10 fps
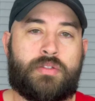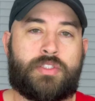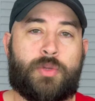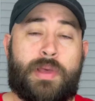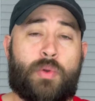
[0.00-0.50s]

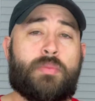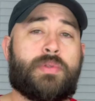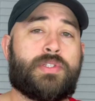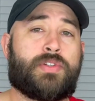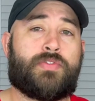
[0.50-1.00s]
So back when
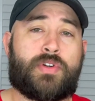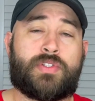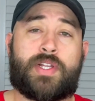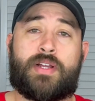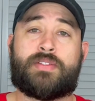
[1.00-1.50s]
Blizzard
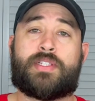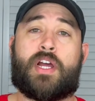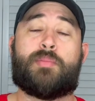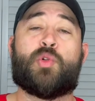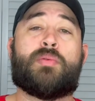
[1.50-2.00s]
first announced
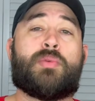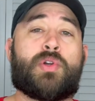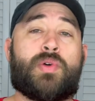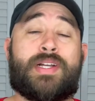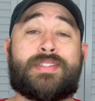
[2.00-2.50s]
Diablo
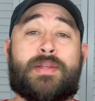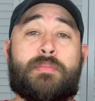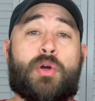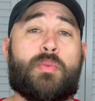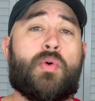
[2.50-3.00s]
Immortal as a
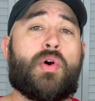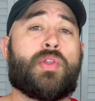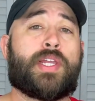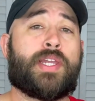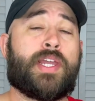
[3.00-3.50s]

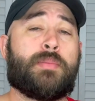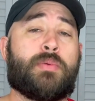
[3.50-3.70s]
mobile-only game,